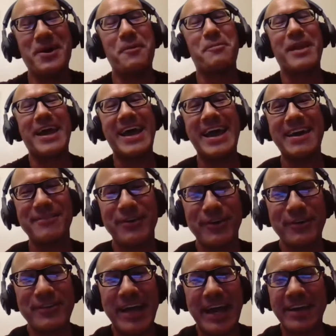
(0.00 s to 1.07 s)
No, but I have
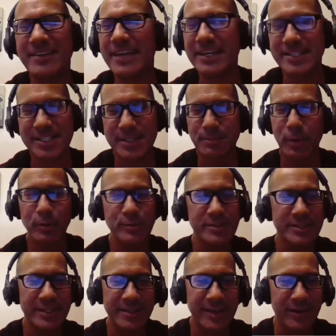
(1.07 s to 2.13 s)
heard that. And like,
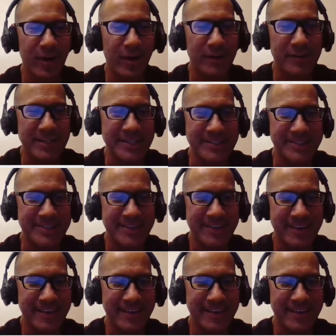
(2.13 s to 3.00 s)
supposedly, like all these